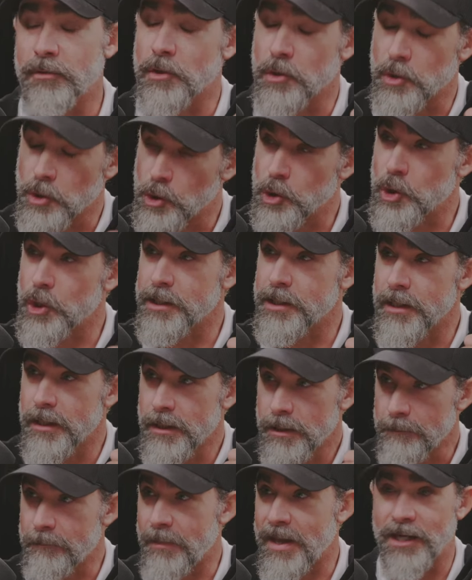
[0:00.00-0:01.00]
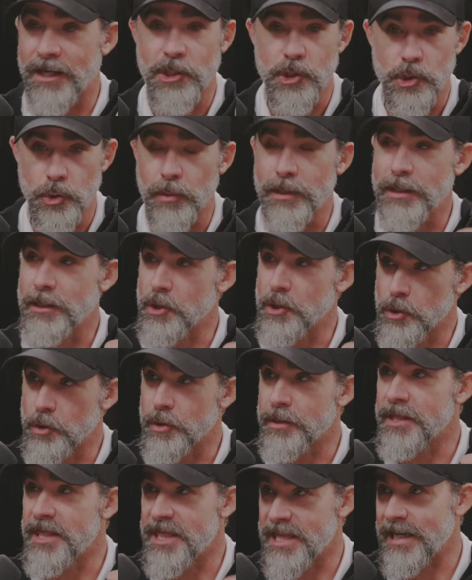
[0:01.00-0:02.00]
They're good men doing
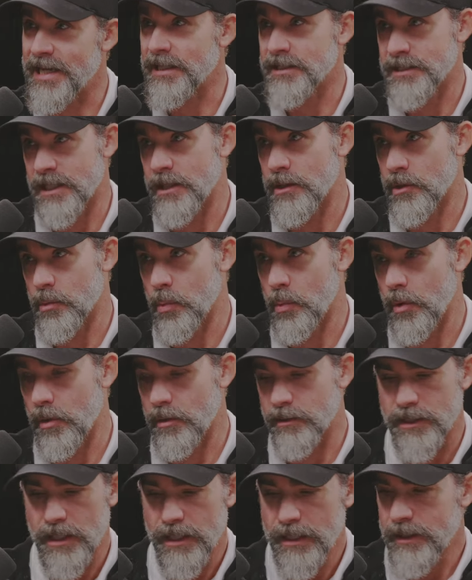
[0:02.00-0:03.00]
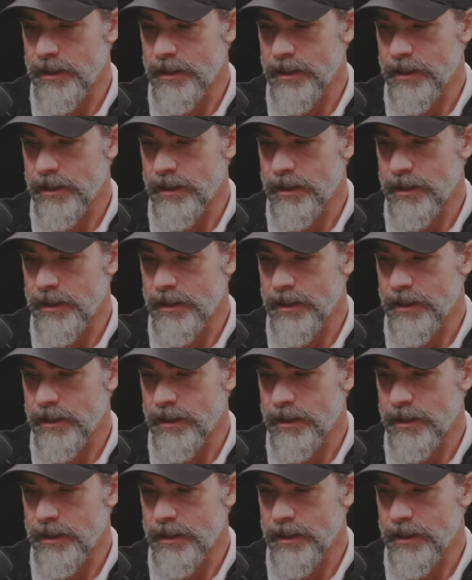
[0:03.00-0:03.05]
good things in the world.